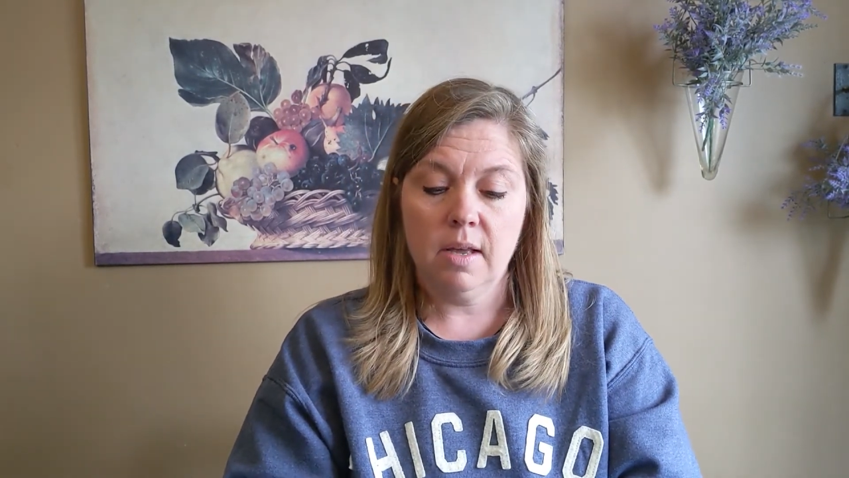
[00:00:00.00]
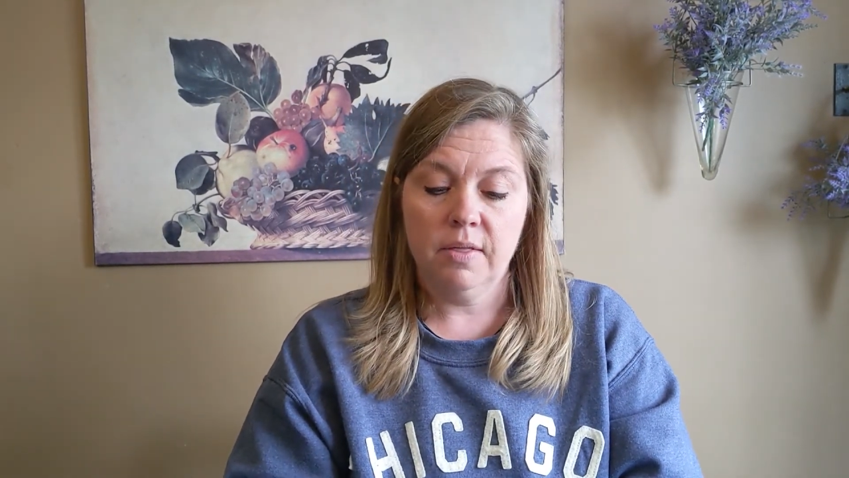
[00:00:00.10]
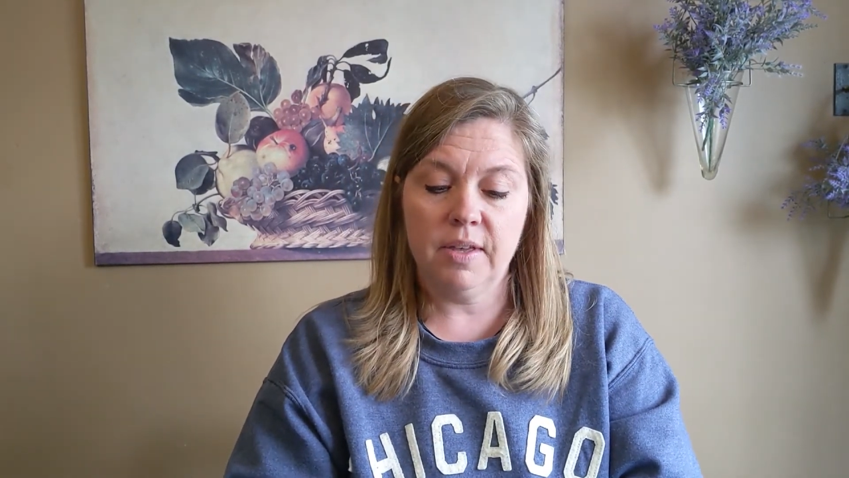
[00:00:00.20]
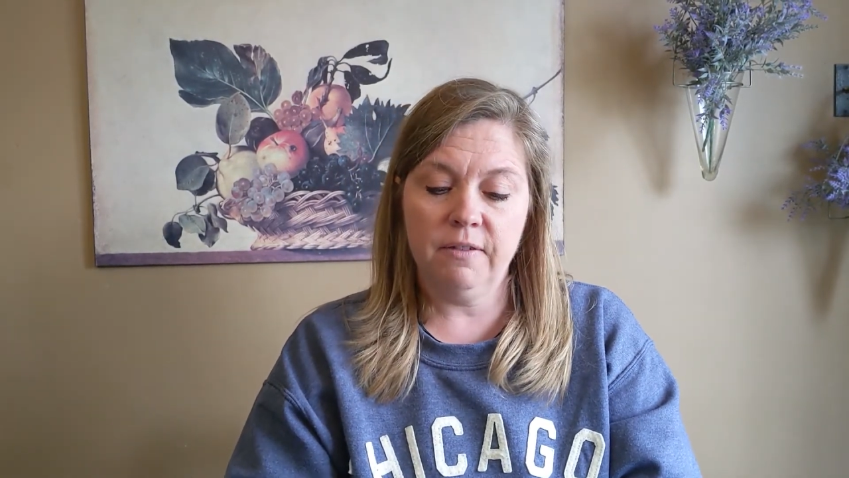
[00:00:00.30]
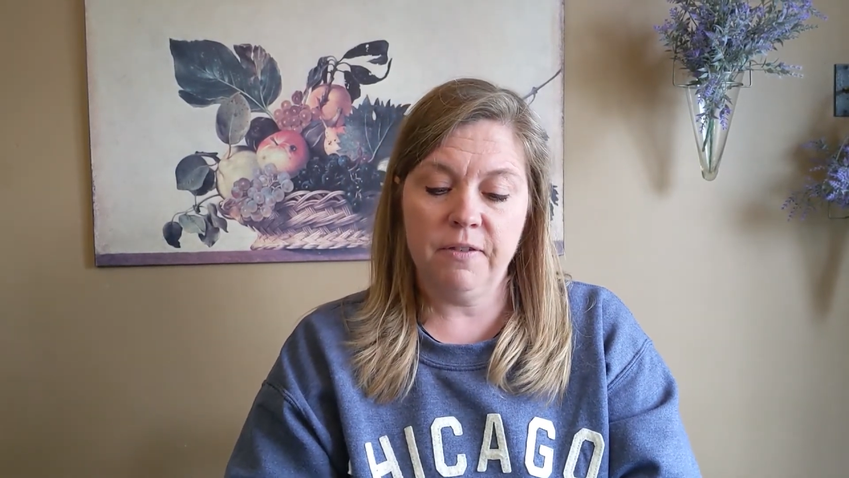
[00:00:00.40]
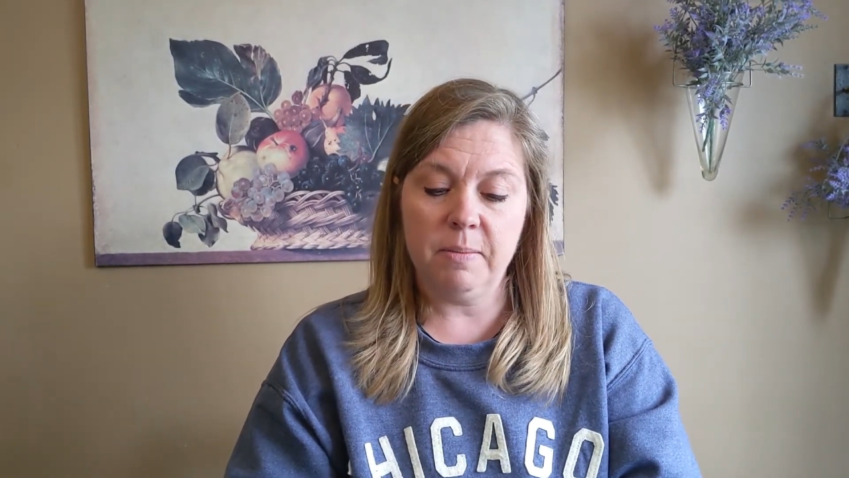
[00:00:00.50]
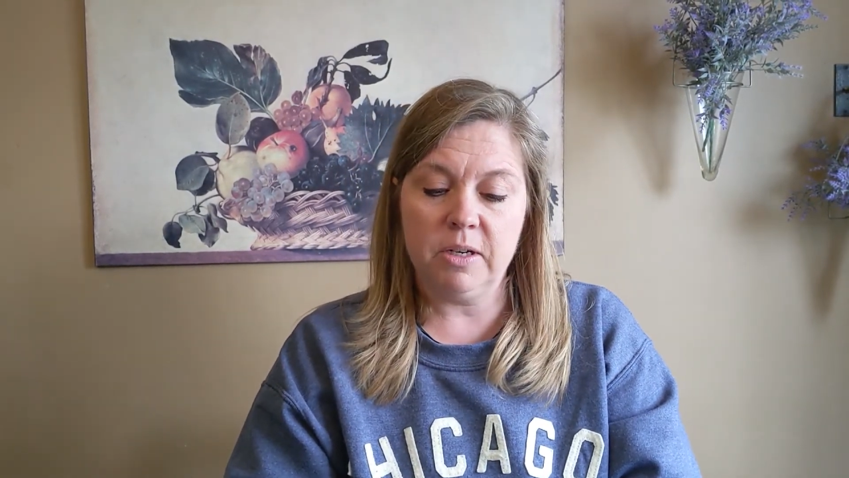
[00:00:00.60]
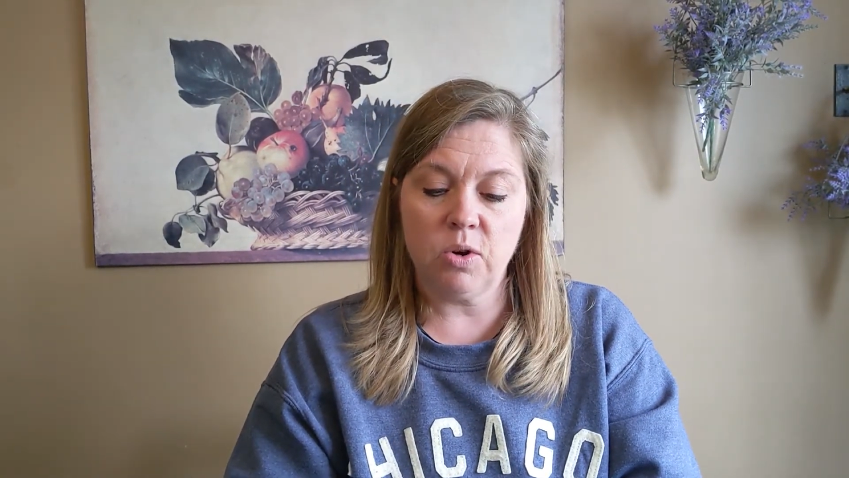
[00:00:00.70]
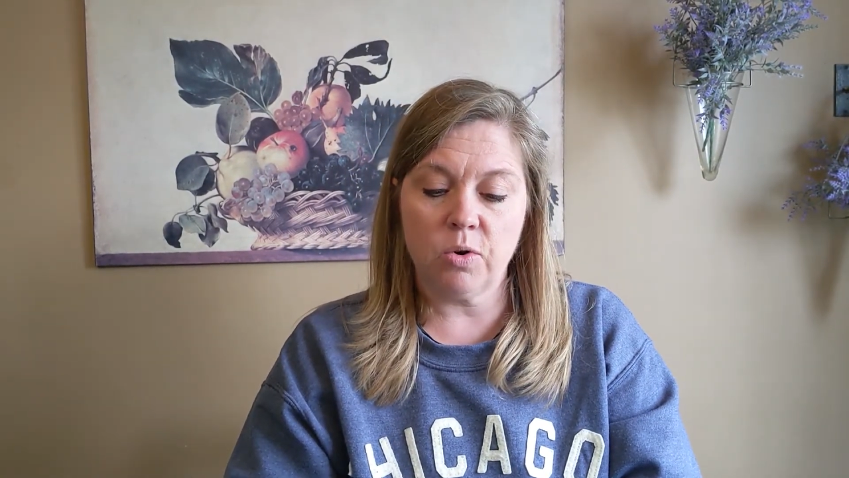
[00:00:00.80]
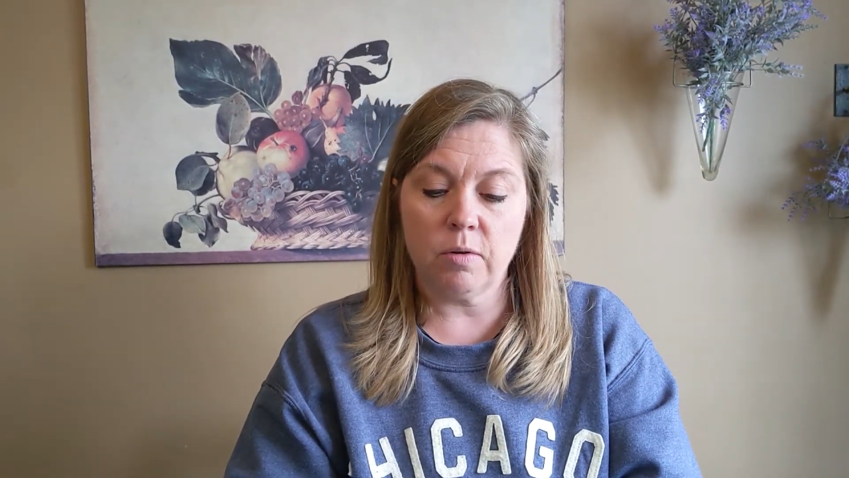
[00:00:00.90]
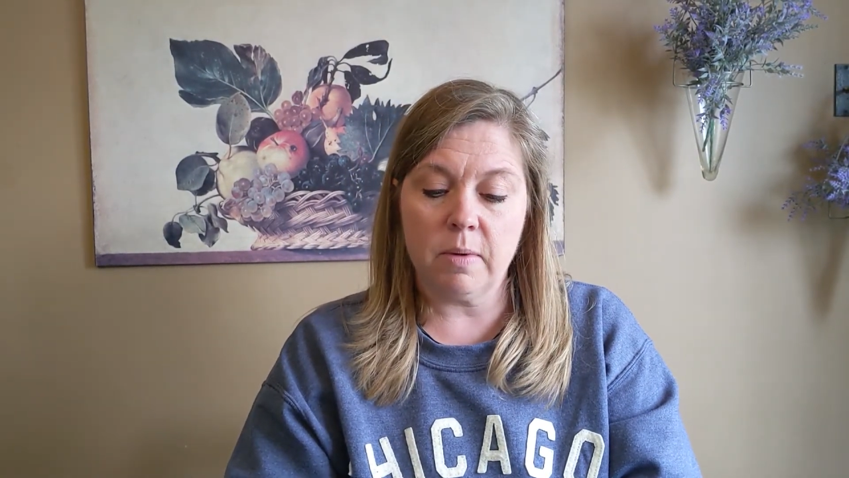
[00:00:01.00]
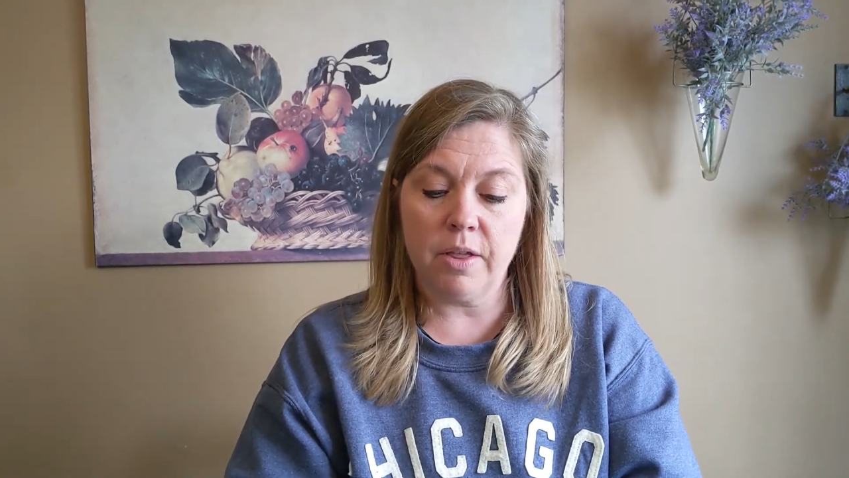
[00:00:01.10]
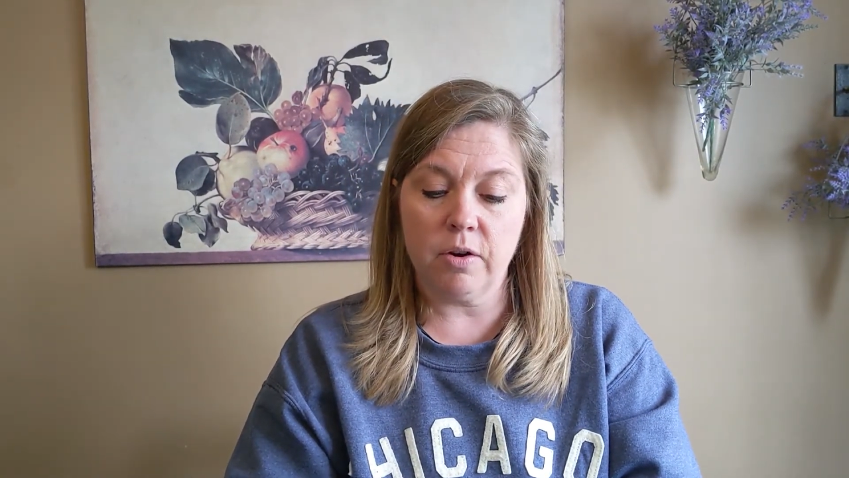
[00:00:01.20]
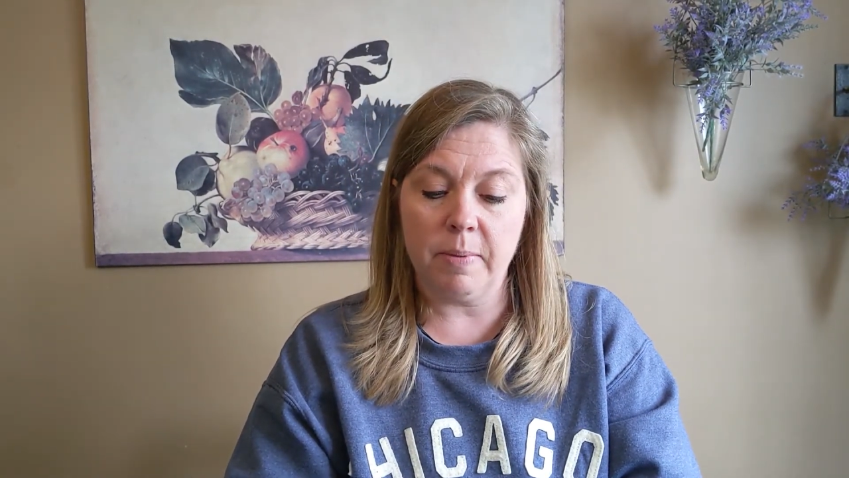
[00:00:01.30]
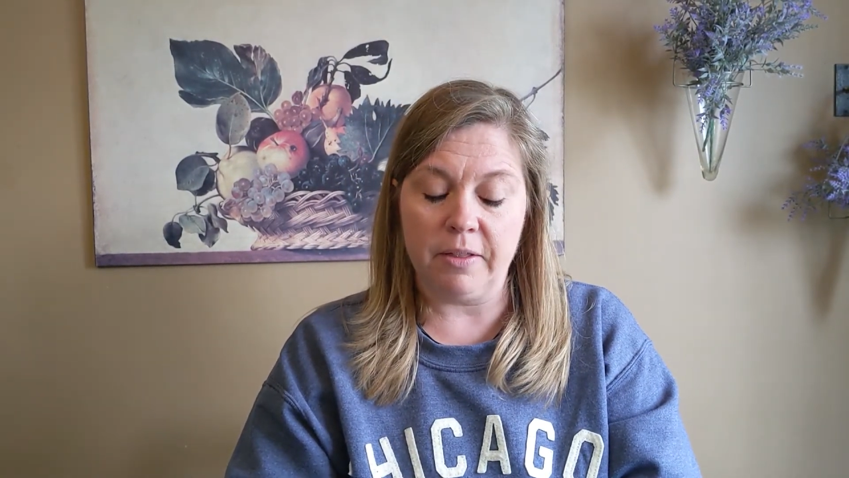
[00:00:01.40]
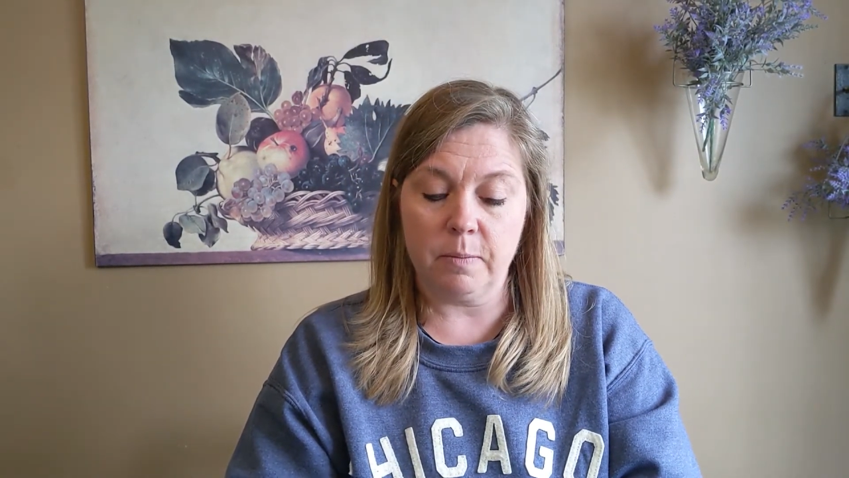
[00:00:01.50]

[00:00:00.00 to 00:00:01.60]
Then Phoebe told her mother about